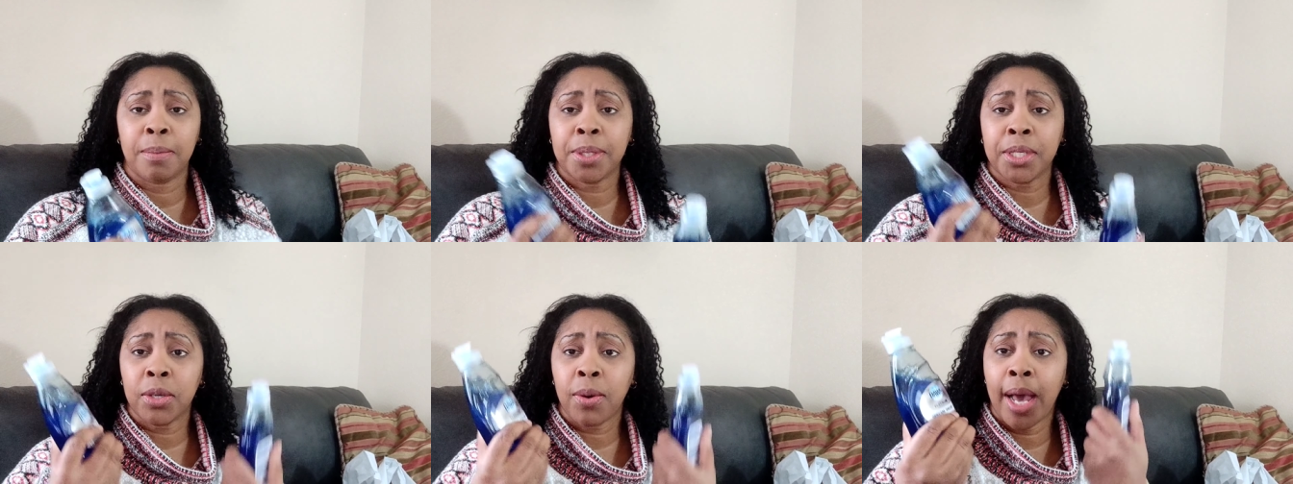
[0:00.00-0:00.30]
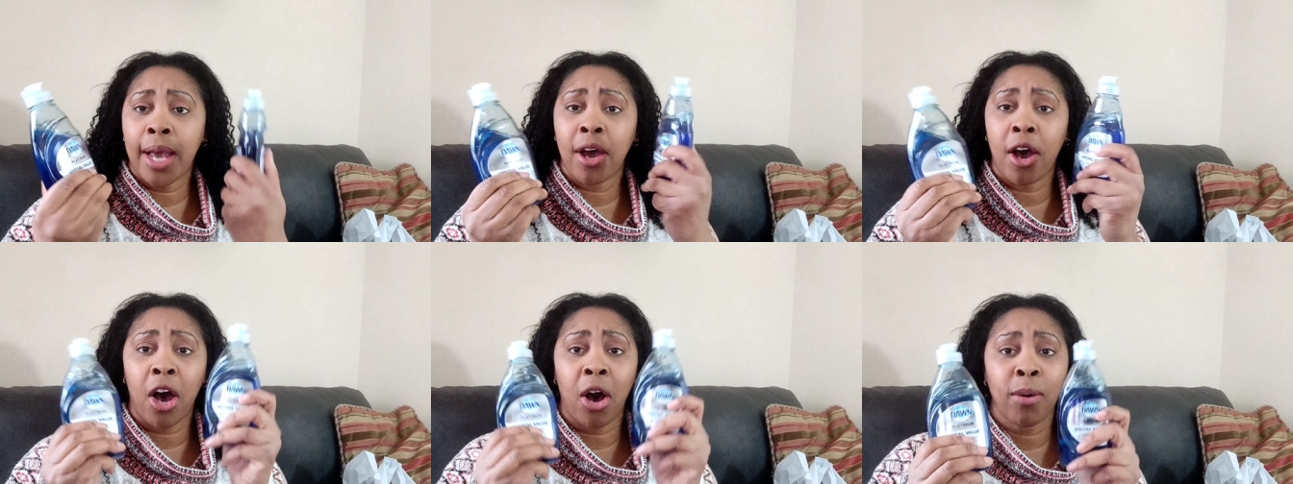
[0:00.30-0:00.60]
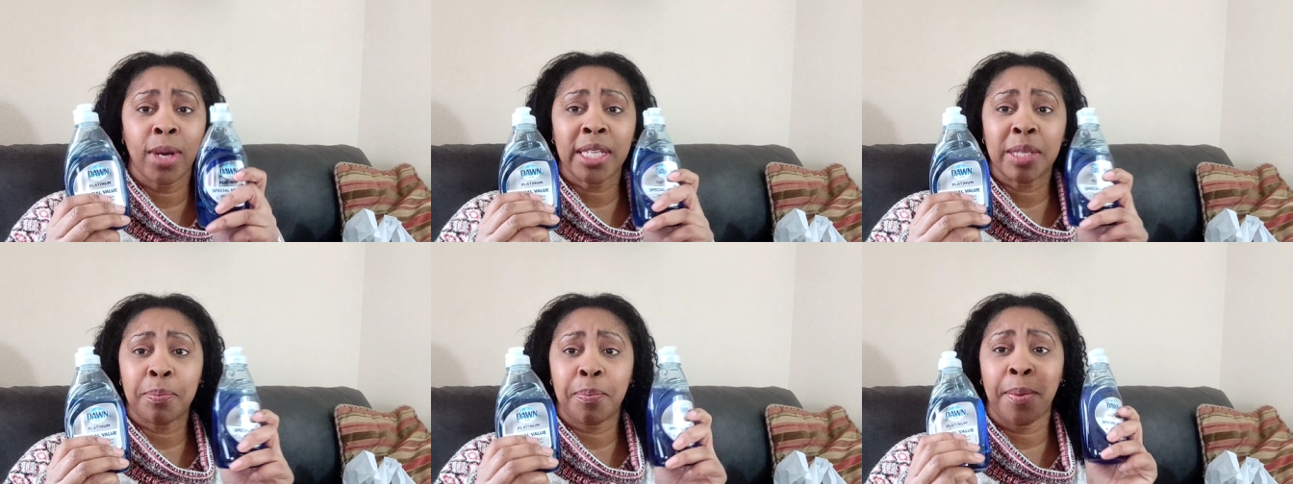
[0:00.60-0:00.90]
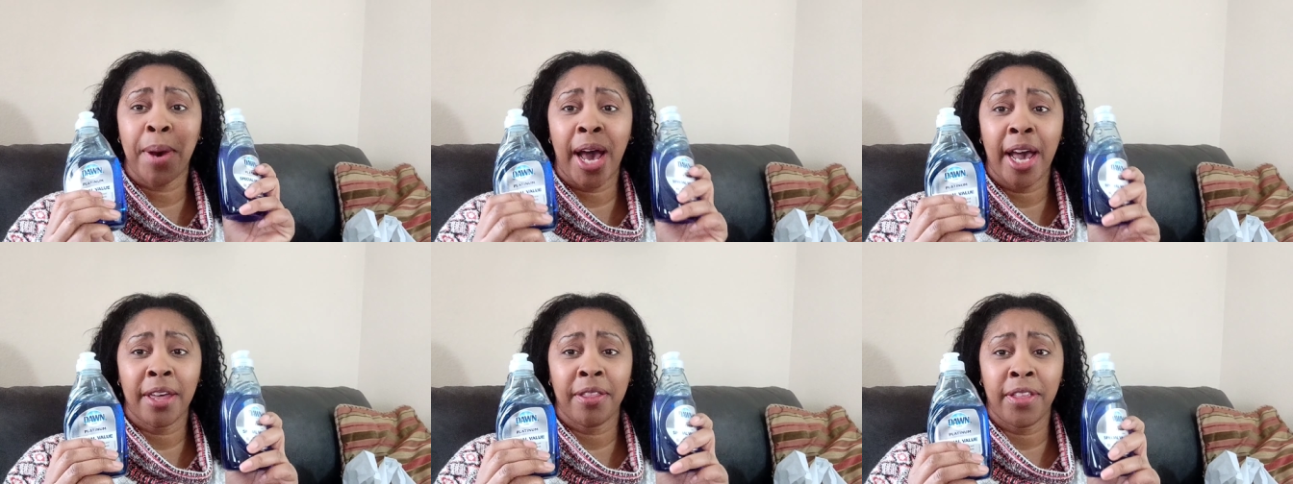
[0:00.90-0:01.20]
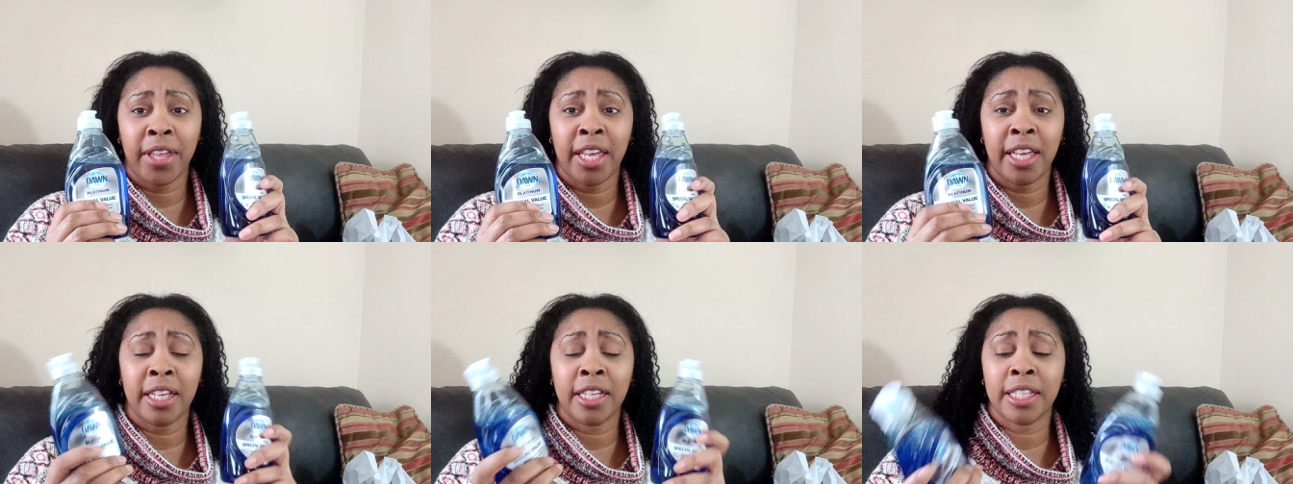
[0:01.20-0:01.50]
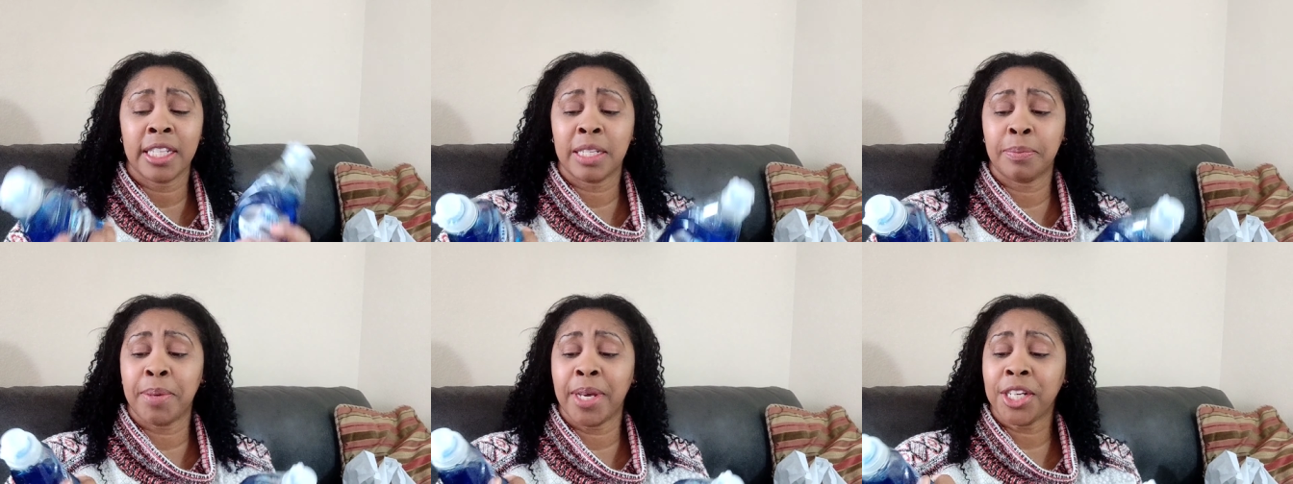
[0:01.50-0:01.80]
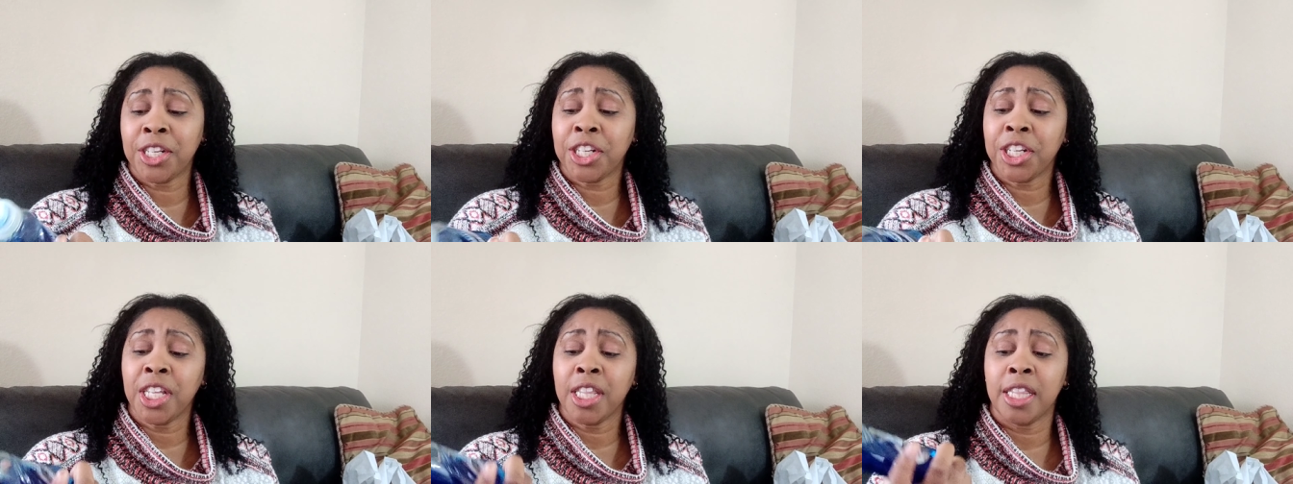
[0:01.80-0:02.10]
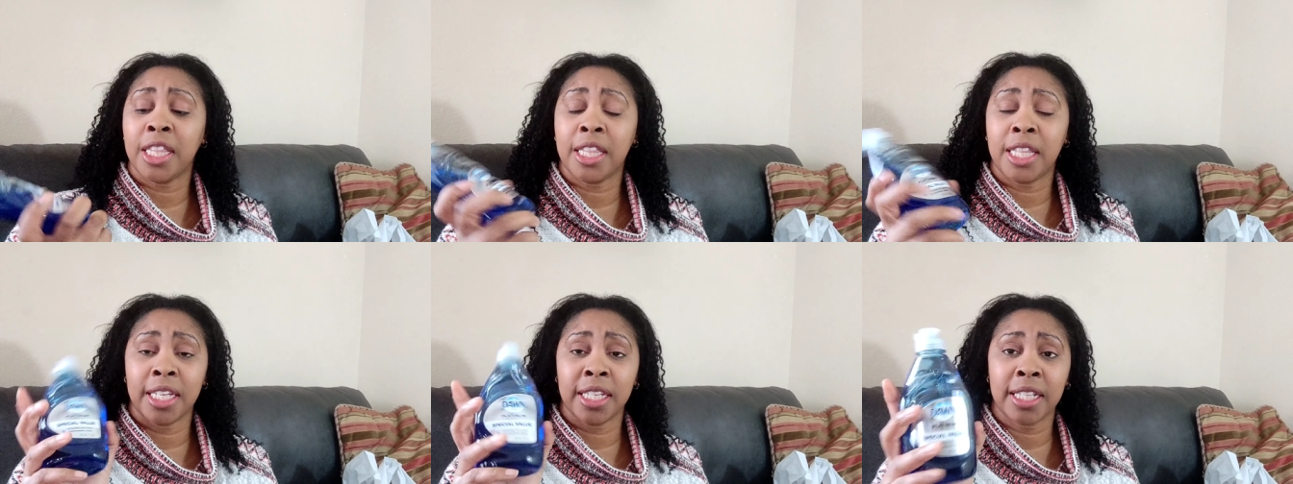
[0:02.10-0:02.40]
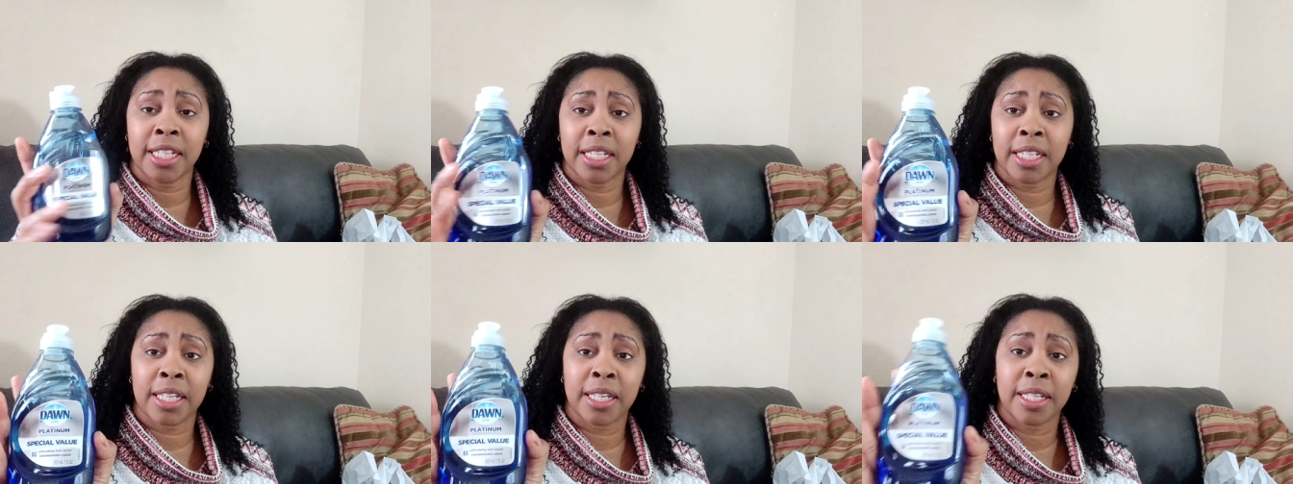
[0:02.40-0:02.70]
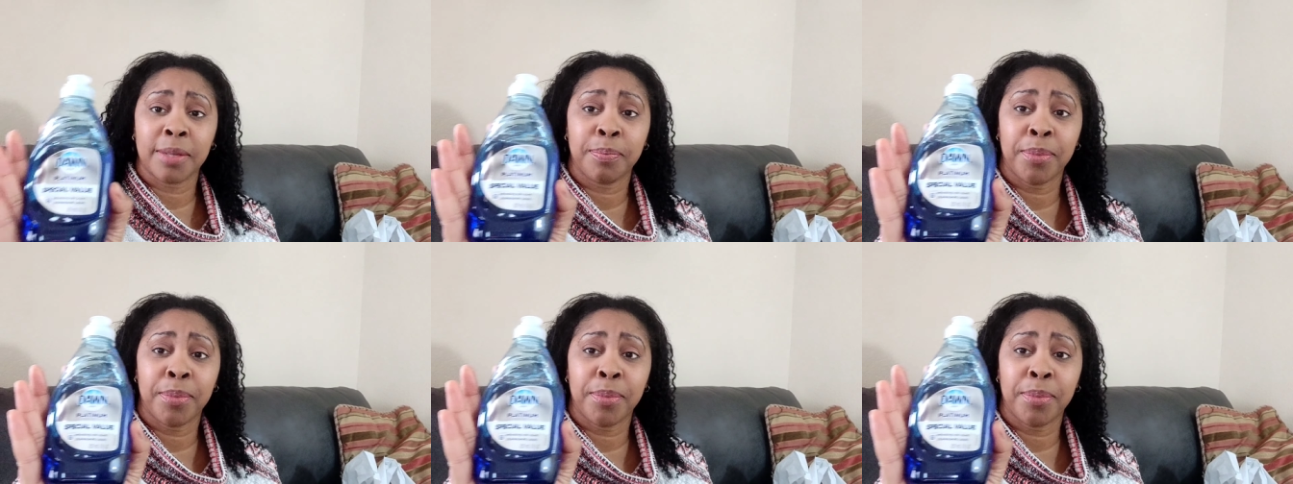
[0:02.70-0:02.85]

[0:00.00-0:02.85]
So I always buy these, especially this